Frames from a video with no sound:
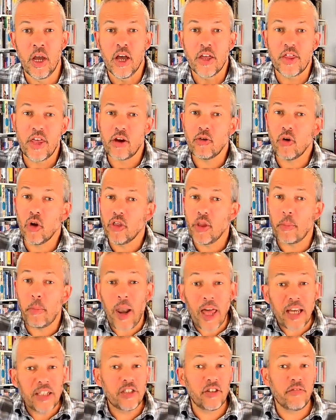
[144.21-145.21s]
They're on the
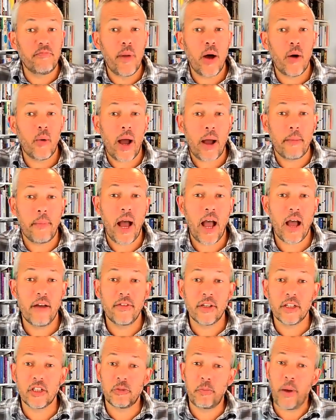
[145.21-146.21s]
plains of Moab,
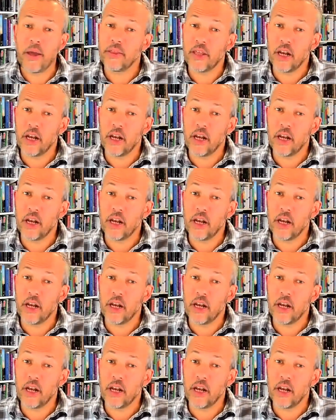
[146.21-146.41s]
having spent